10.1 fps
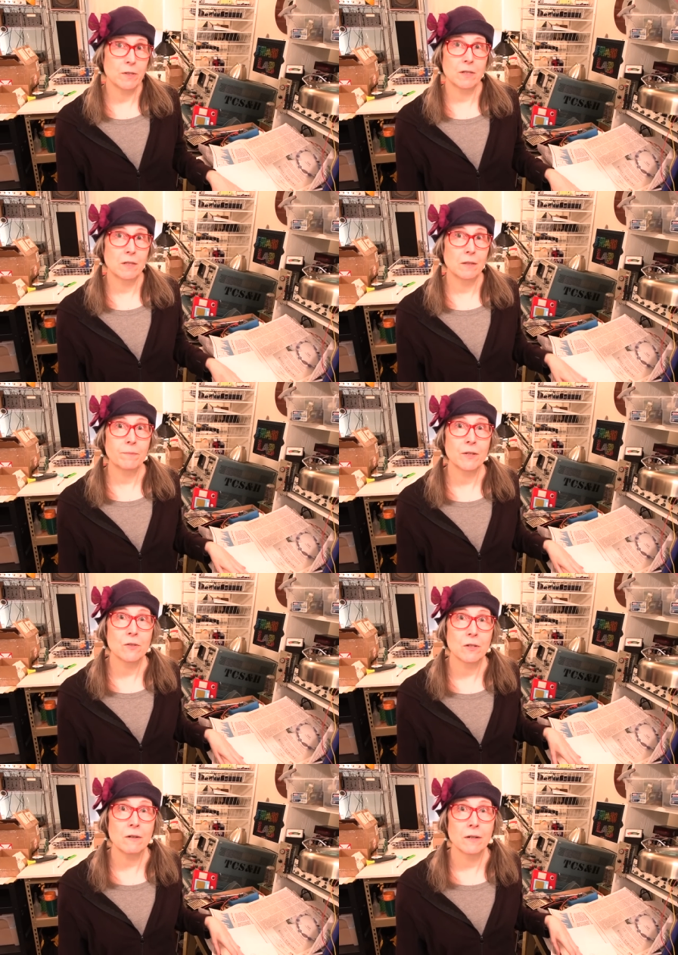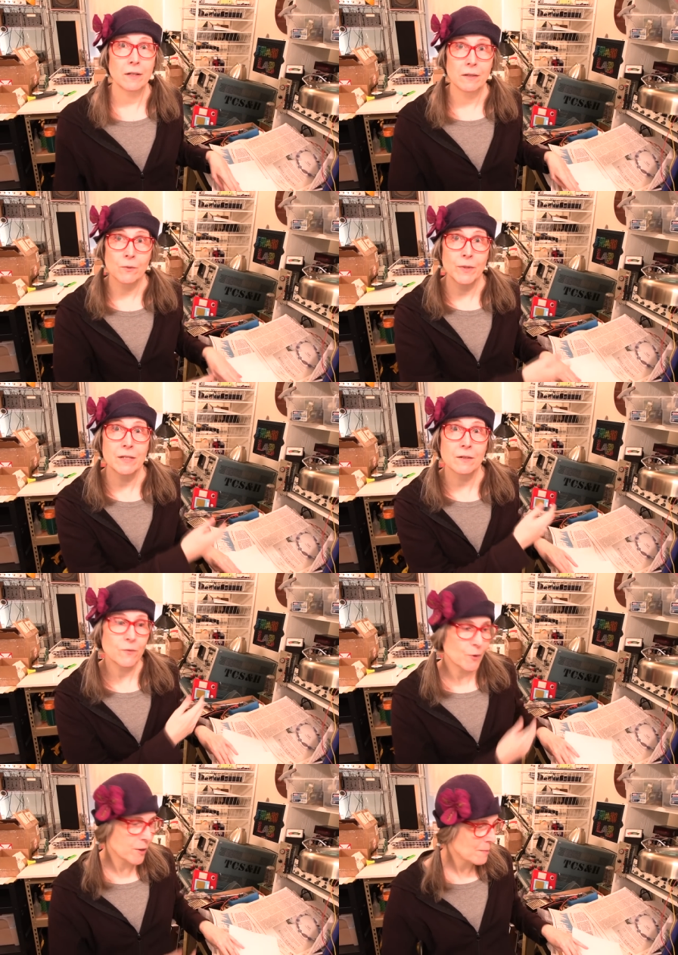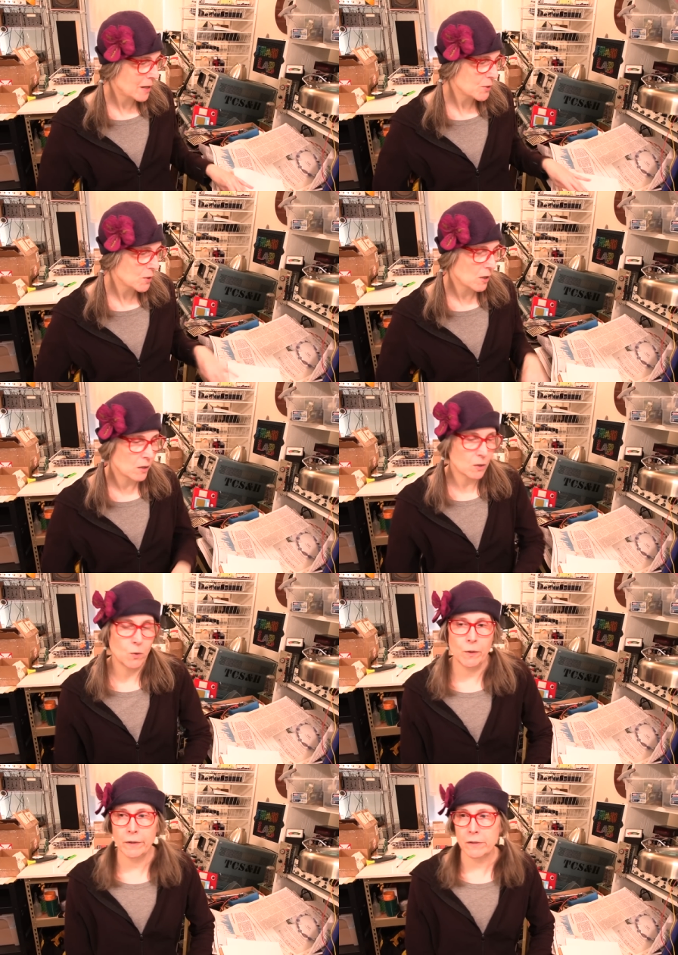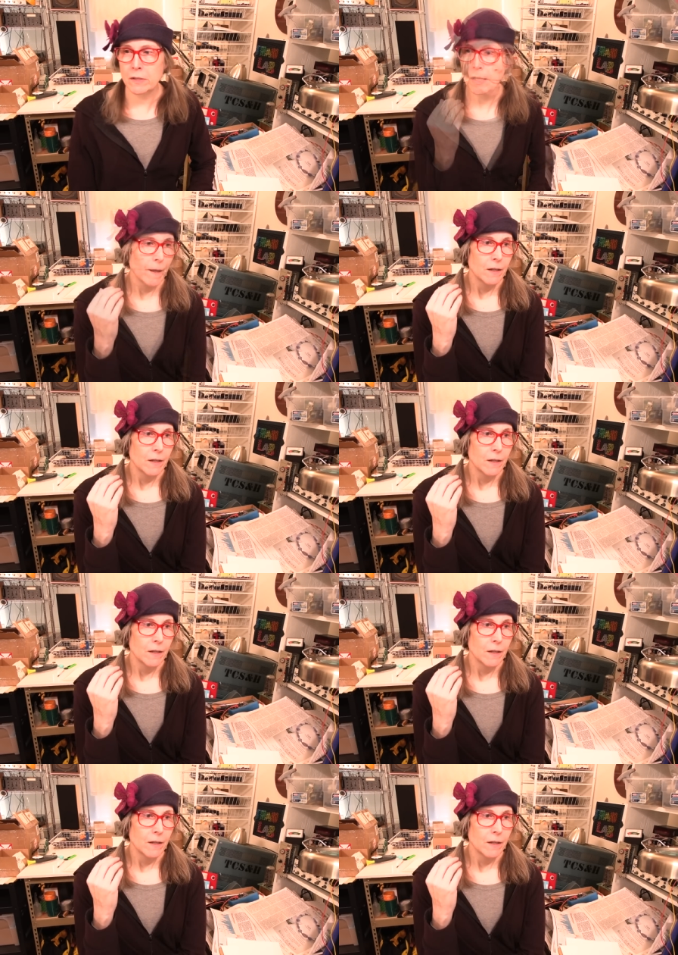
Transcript: was the concern and the reason for the Montreal Accords.